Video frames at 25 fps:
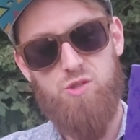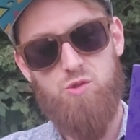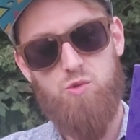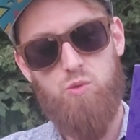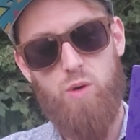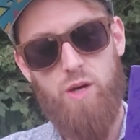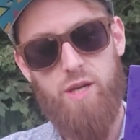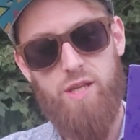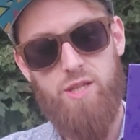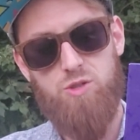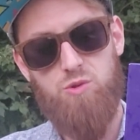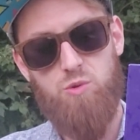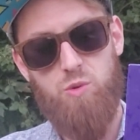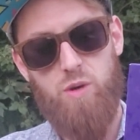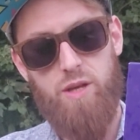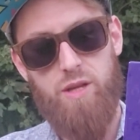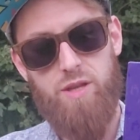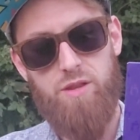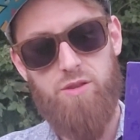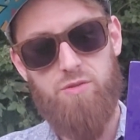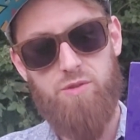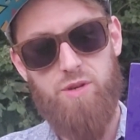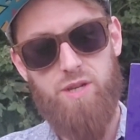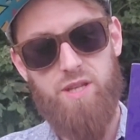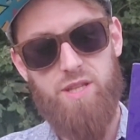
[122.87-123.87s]
in
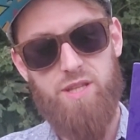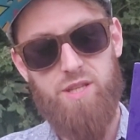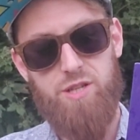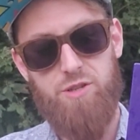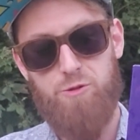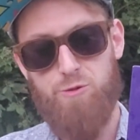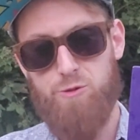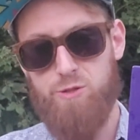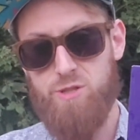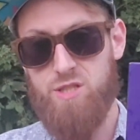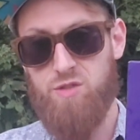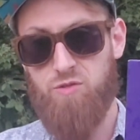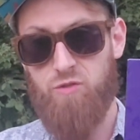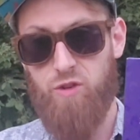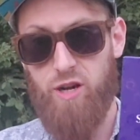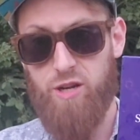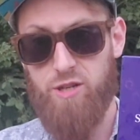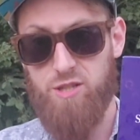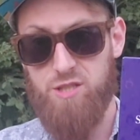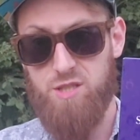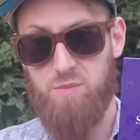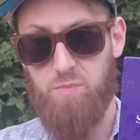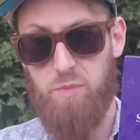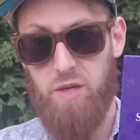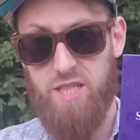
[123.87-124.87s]
2023, the newest
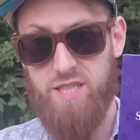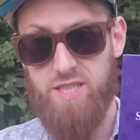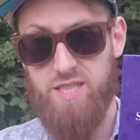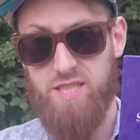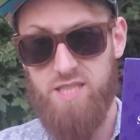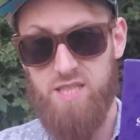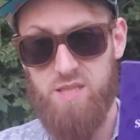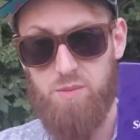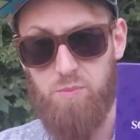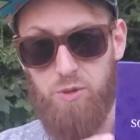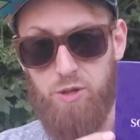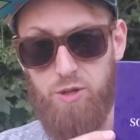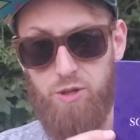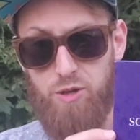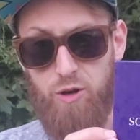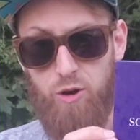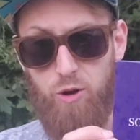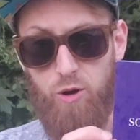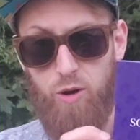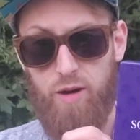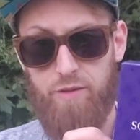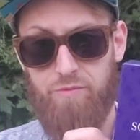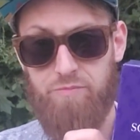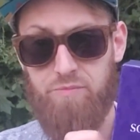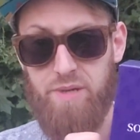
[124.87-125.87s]
fragrance by
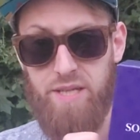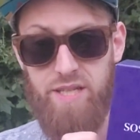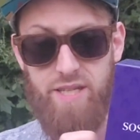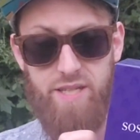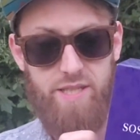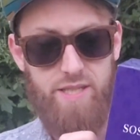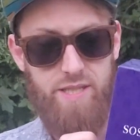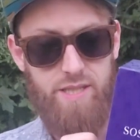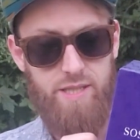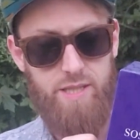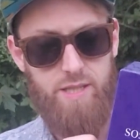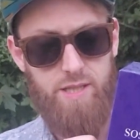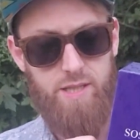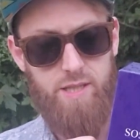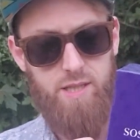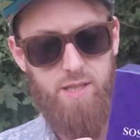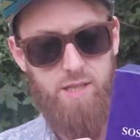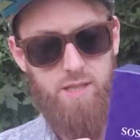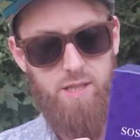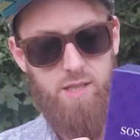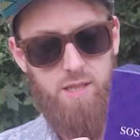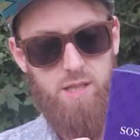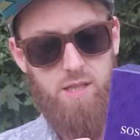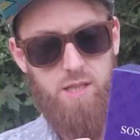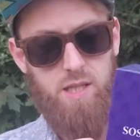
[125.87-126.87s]
Sospiro. I've been
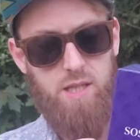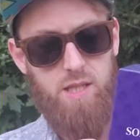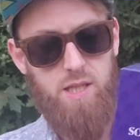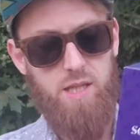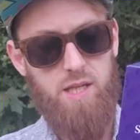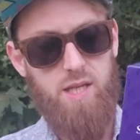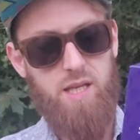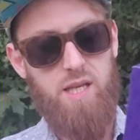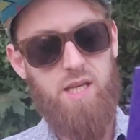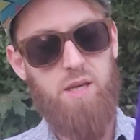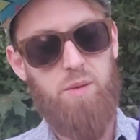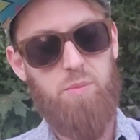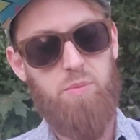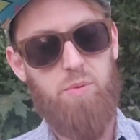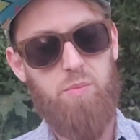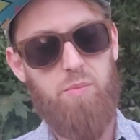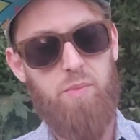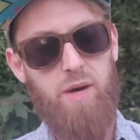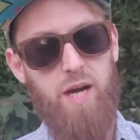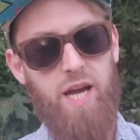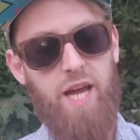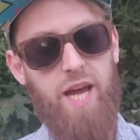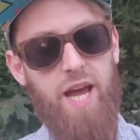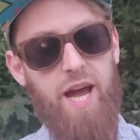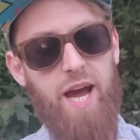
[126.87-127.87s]
keeping
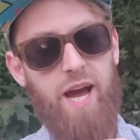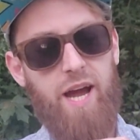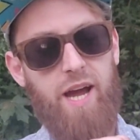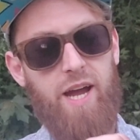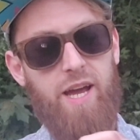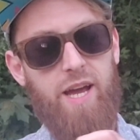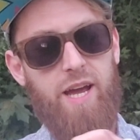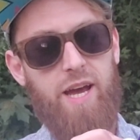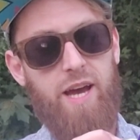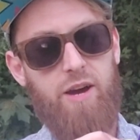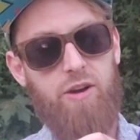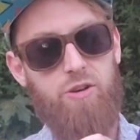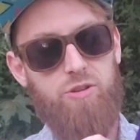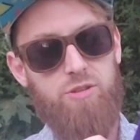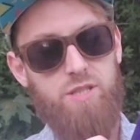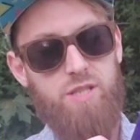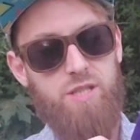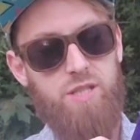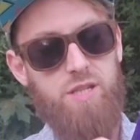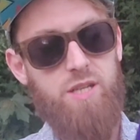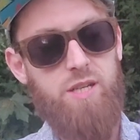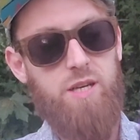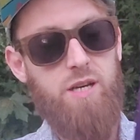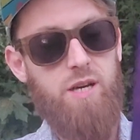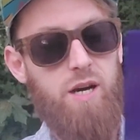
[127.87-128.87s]
my eye
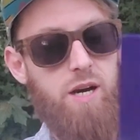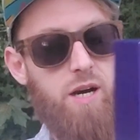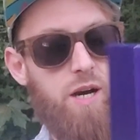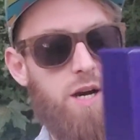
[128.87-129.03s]
out.